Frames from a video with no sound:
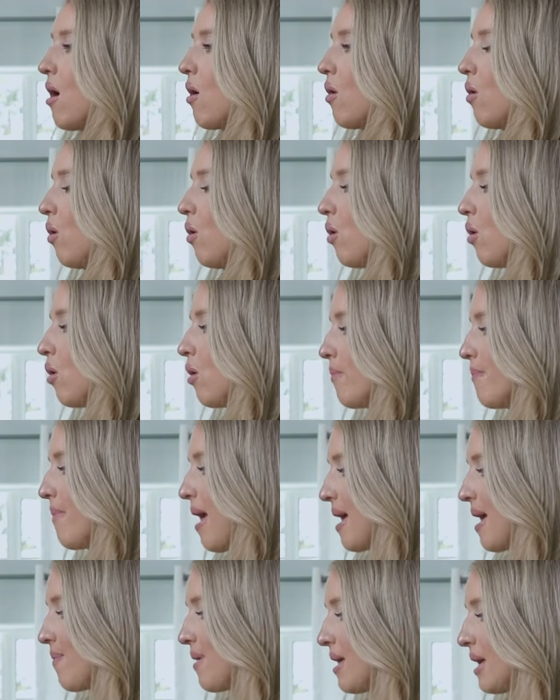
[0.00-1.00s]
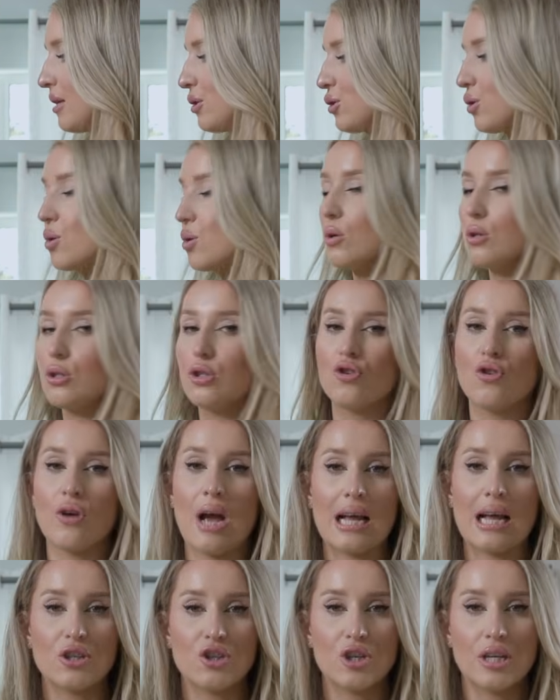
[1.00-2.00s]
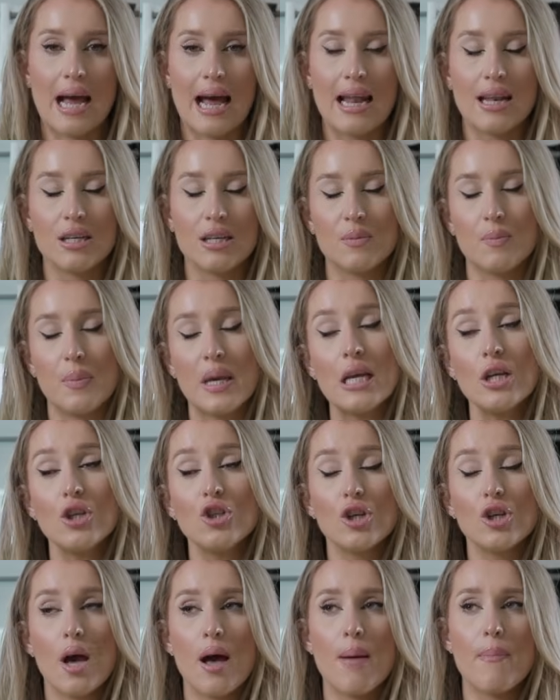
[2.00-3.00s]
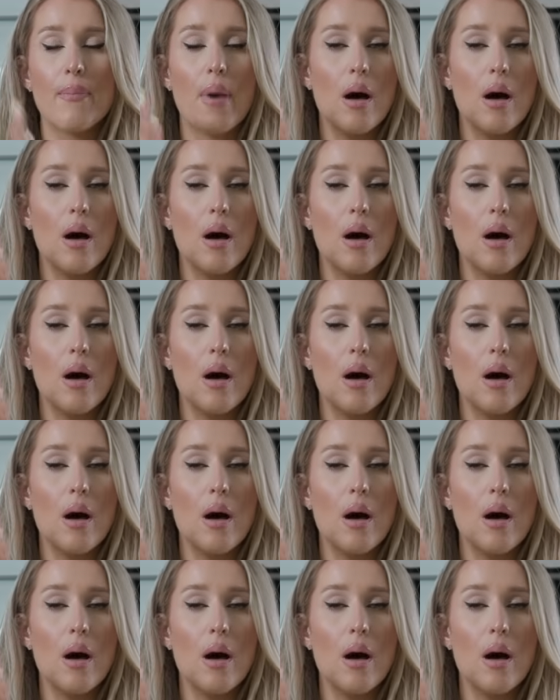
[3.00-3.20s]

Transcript: or maybe it's caused traction alopecia,